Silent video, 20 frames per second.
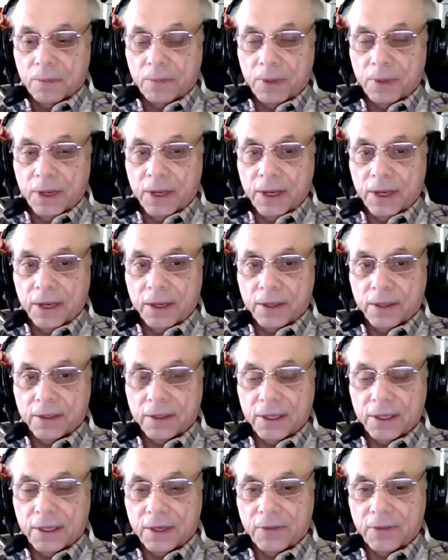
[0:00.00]
by
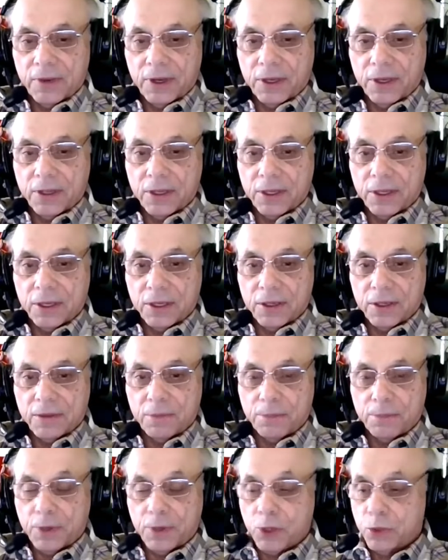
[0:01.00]
having the
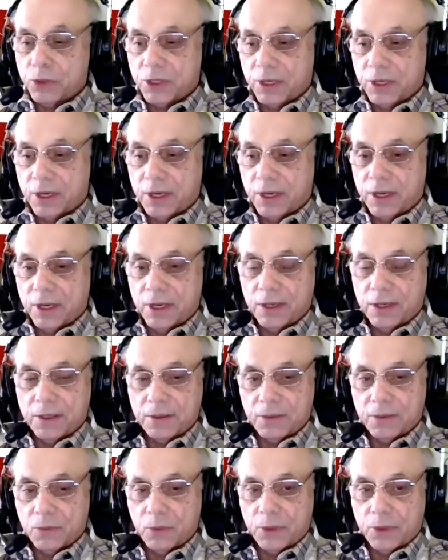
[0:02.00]
bow tie
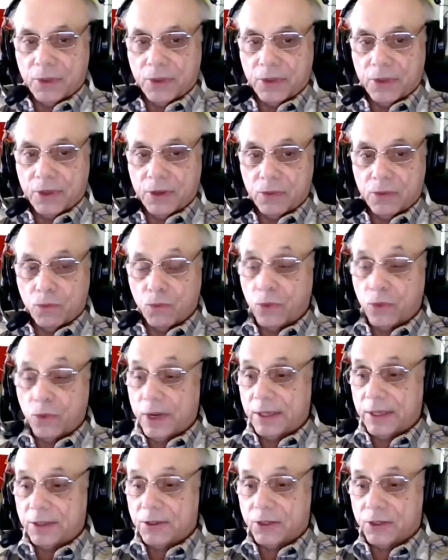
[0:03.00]
with the
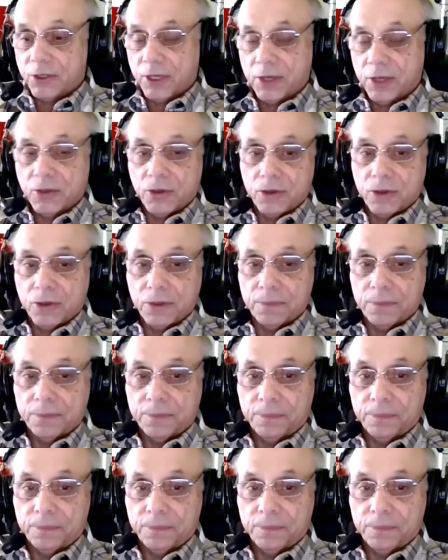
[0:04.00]
red center.